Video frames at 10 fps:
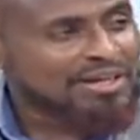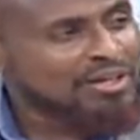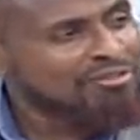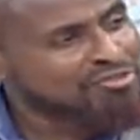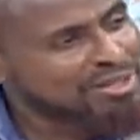
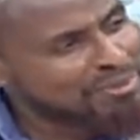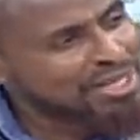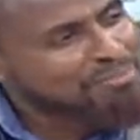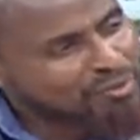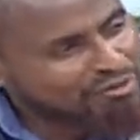if
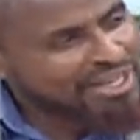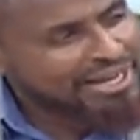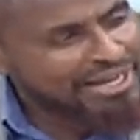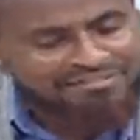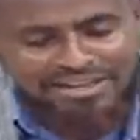
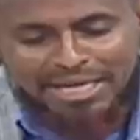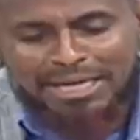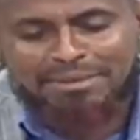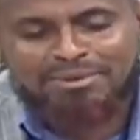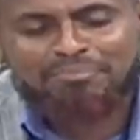if an
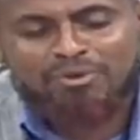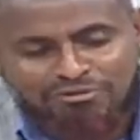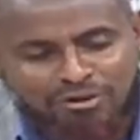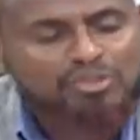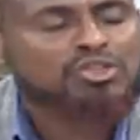enemy
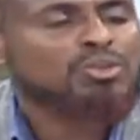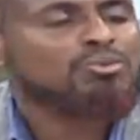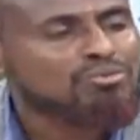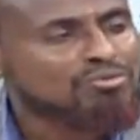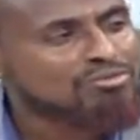provokes you
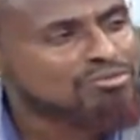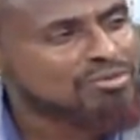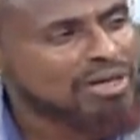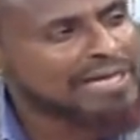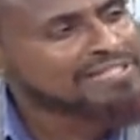
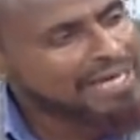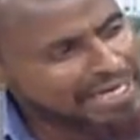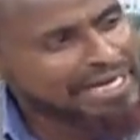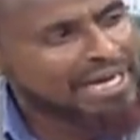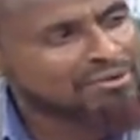as a
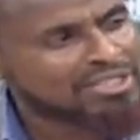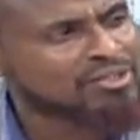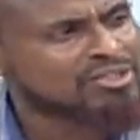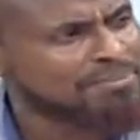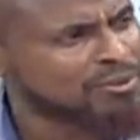leader, what are you
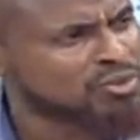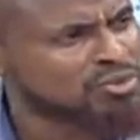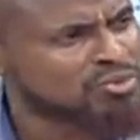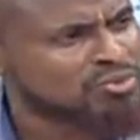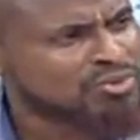supposed to do?